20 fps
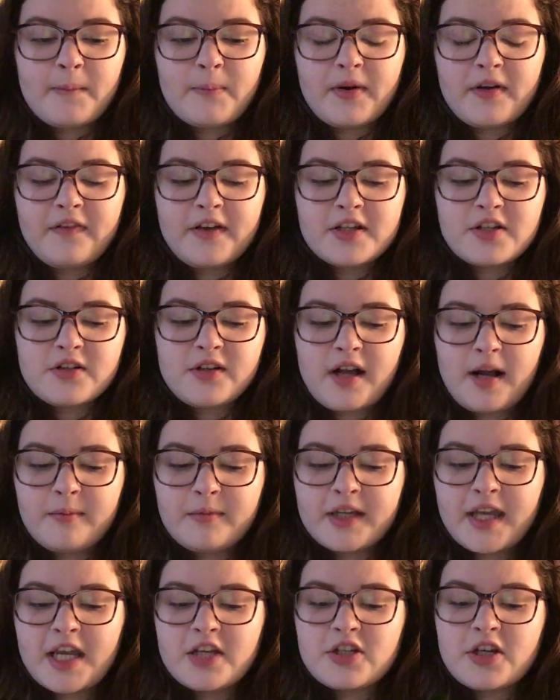professional
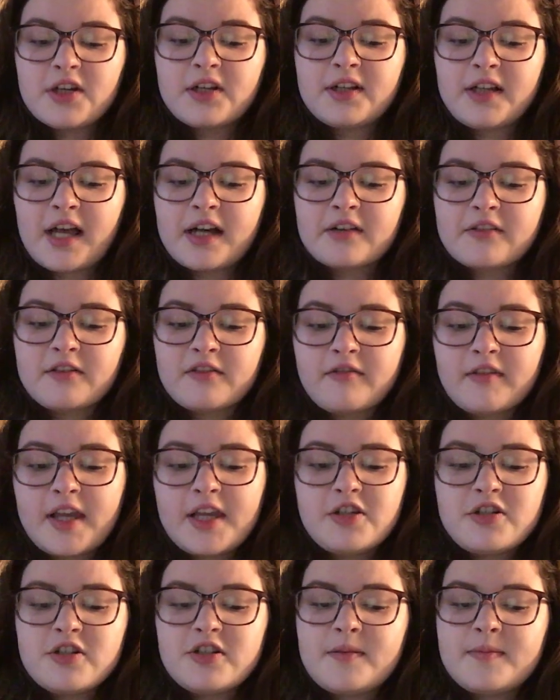obligation, collateral
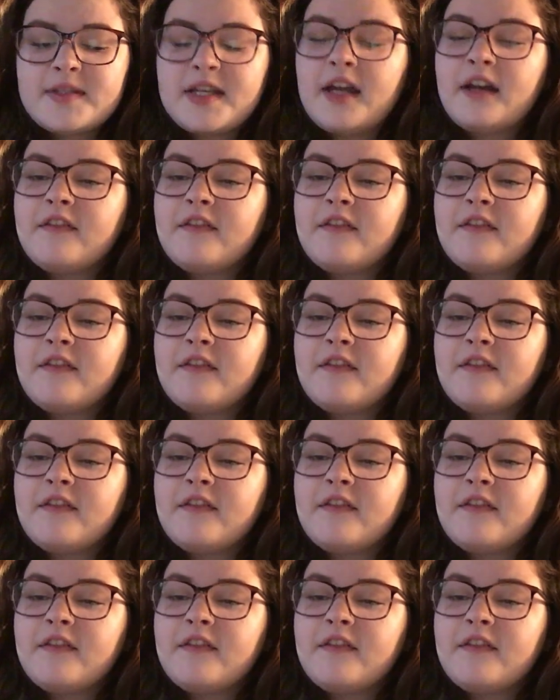relationships,